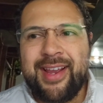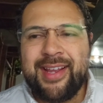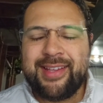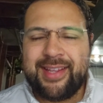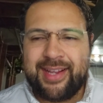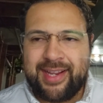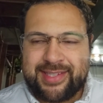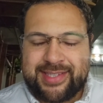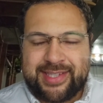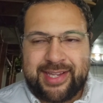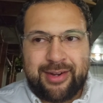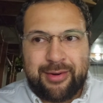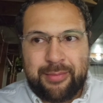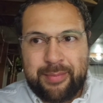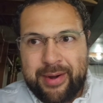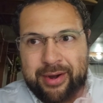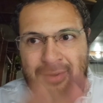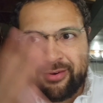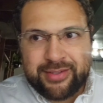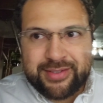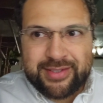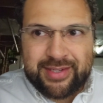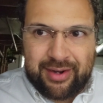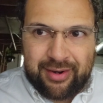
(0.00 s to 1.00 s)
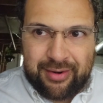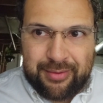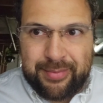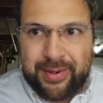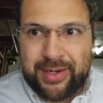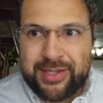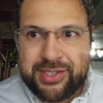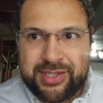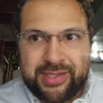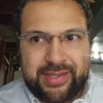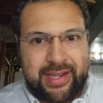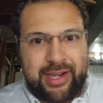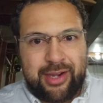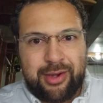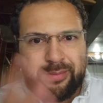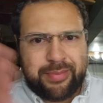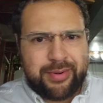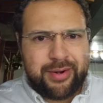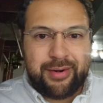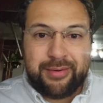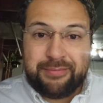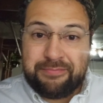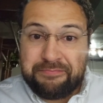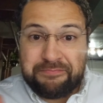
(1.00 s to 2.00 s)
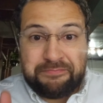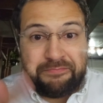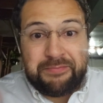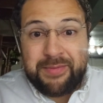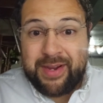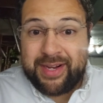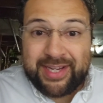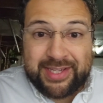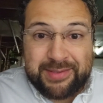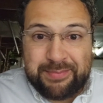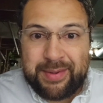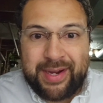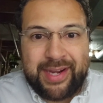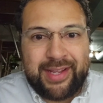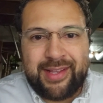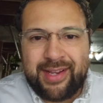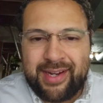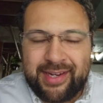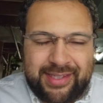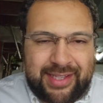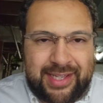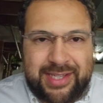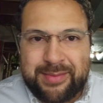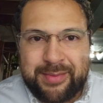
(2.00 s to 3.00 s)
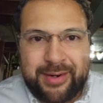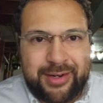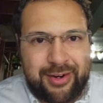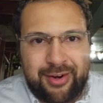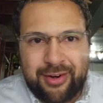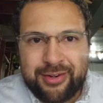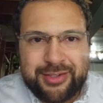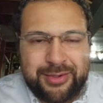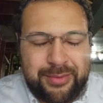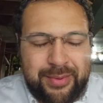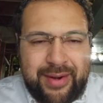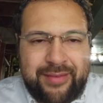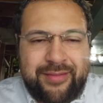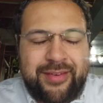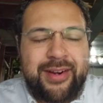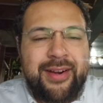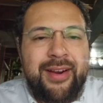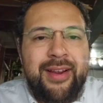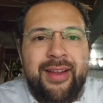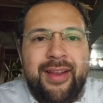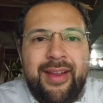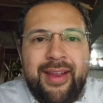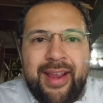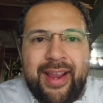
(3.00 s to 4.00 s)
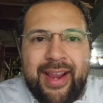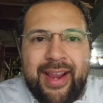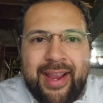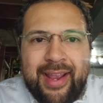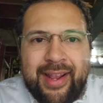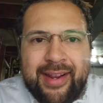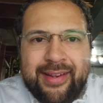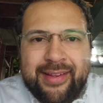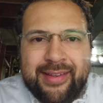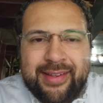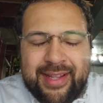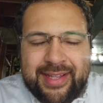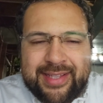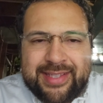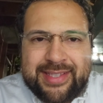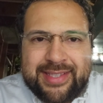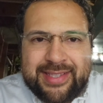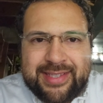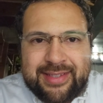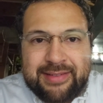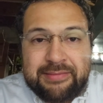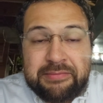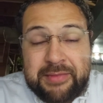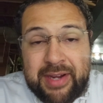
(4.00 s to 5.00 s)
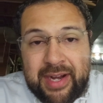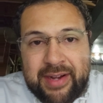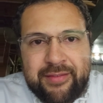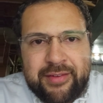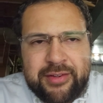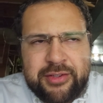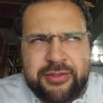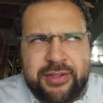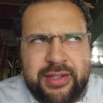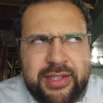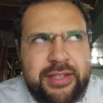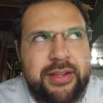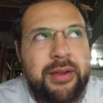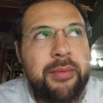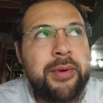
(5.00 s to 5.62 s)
Like I said, her parents are rich and help her, I guess, buy a lot of Digimon cards or whatever, and that's kind of interesting.